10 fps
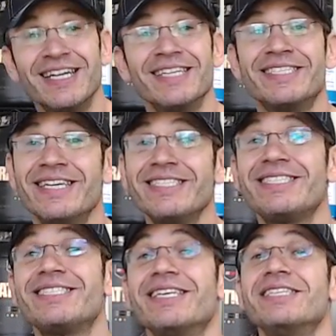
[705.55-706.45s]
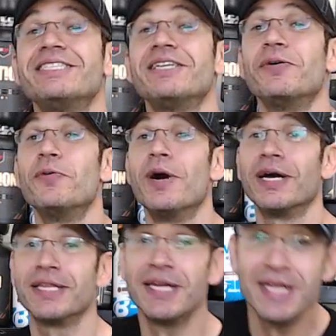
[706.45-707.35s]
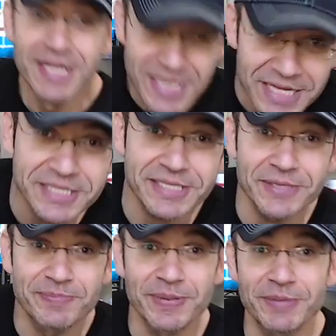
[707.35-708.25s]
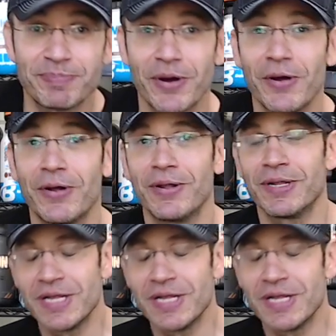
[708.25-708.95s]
This is the one. Listen, people.